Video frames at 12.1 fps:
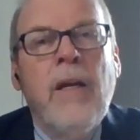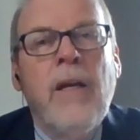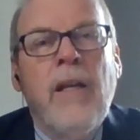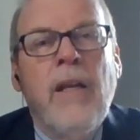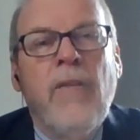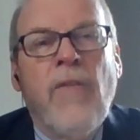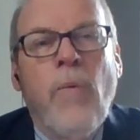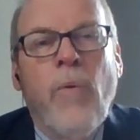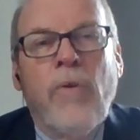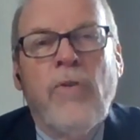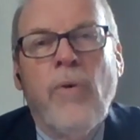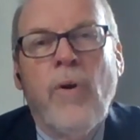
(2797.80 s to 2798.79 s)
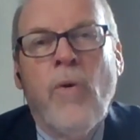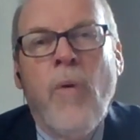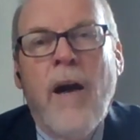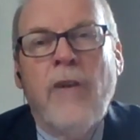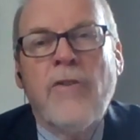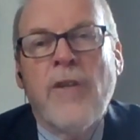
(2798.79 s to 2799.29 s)
if they want to
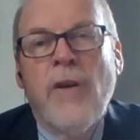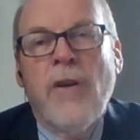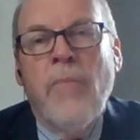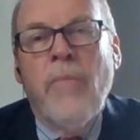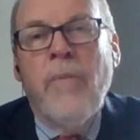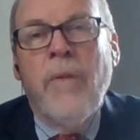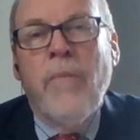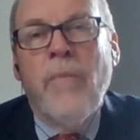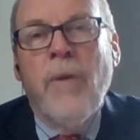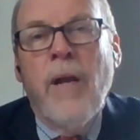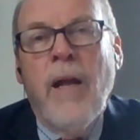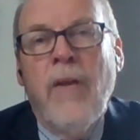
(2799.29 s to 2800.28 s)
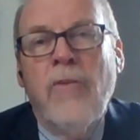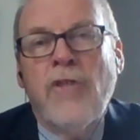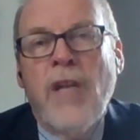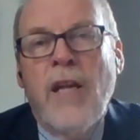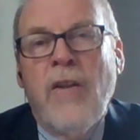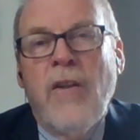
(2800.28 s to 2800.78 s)
acquire some. But I
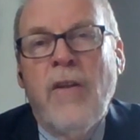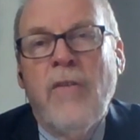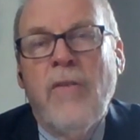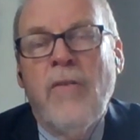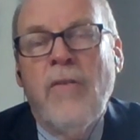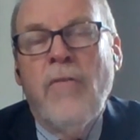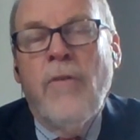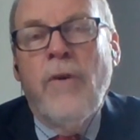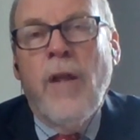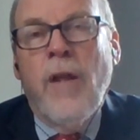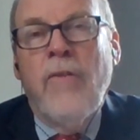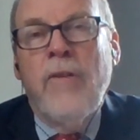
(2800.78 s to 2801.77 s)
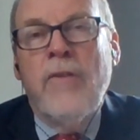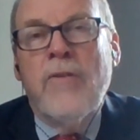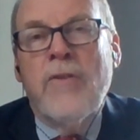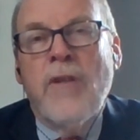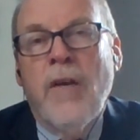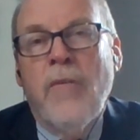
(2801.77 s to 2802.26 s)
understand that for a lot of
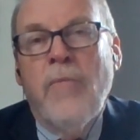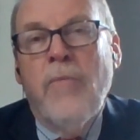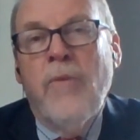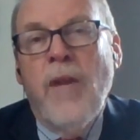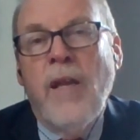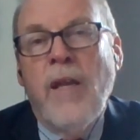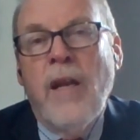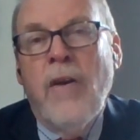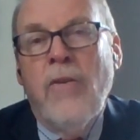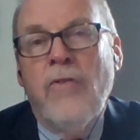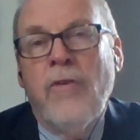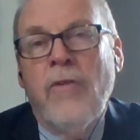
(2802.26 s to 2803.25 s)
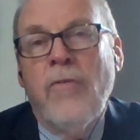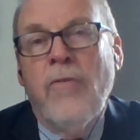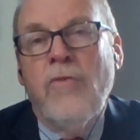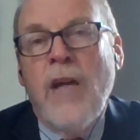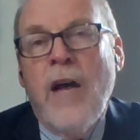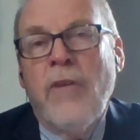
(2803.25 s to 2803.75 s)
these daycares and
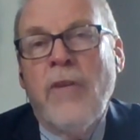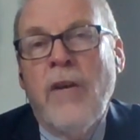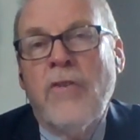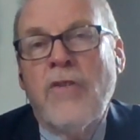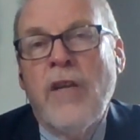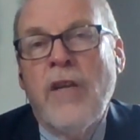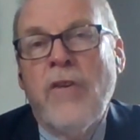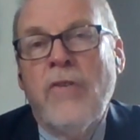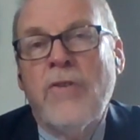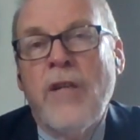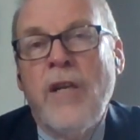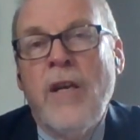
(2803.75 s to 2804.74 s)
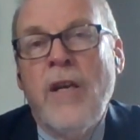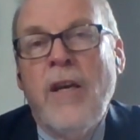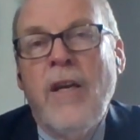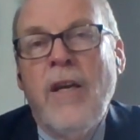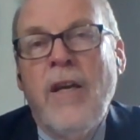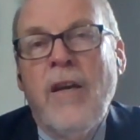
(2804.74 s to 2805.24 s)
child care centers,
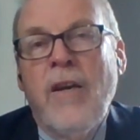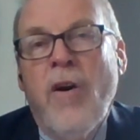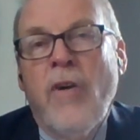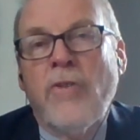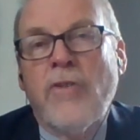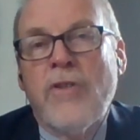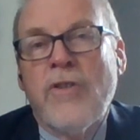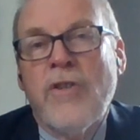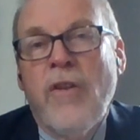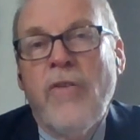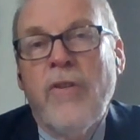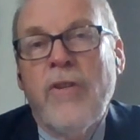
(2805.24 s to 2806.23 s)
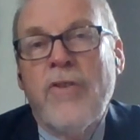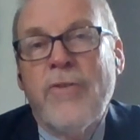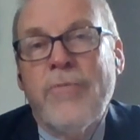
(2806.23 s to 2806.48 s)
cost is another issue.